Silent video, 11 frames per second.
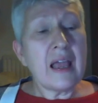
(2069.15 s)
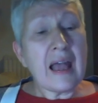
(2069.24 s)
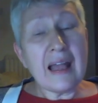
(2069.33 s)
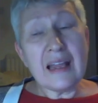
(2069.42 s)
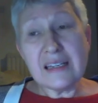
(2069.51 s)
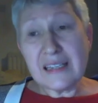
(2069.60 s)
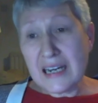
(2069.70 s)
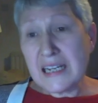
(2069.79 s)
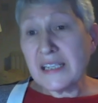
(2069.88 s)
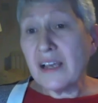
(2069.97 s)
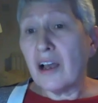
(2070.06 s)
And at
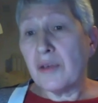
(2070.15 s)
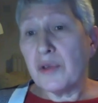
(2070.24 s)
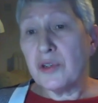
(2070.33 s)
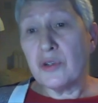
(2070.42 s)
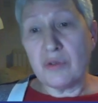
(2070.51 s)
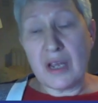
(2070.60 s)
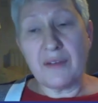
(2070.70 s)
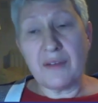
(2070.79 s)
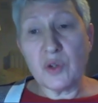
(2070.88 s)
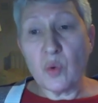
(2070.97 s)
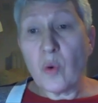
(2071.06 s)
any time, you don't
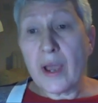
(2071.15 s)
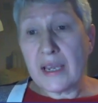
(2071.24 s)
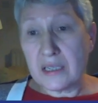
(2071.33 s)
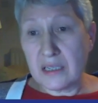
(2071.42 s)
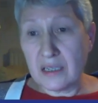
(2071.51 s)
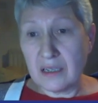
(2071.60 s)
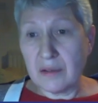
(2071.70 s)
have to wait